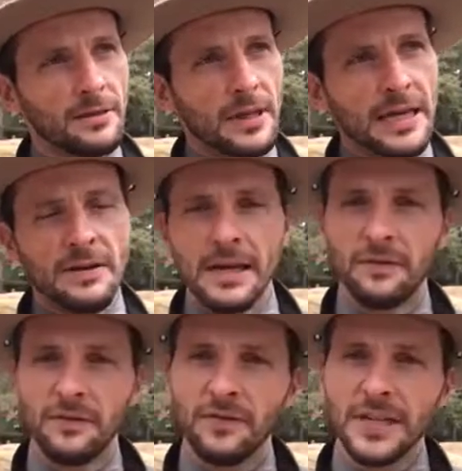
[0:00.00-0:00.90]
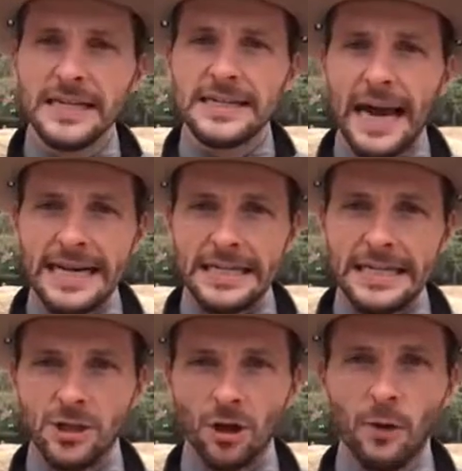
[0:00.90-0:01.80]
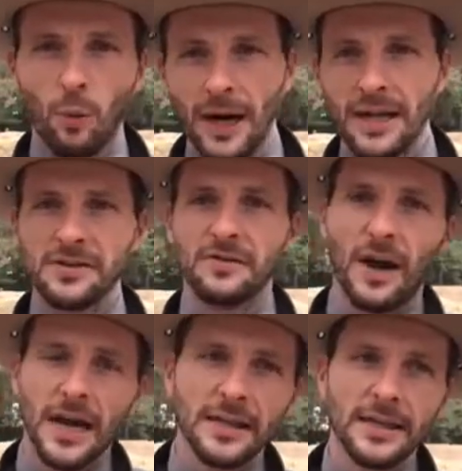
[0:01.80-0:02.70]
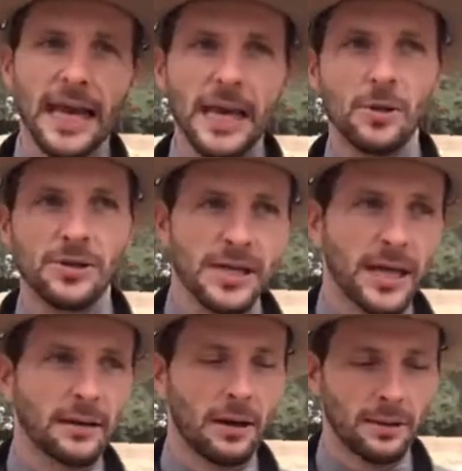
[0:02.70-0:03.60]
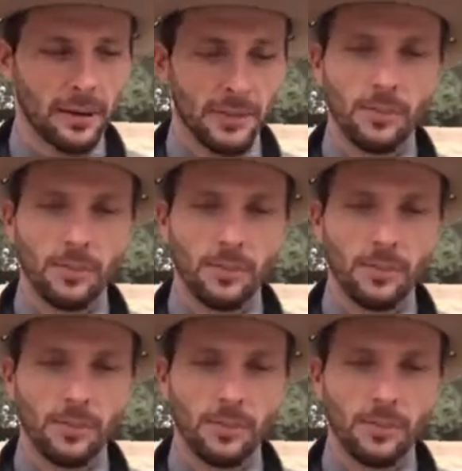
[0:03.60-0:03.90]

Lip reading: In 1590, John White is finally able to get on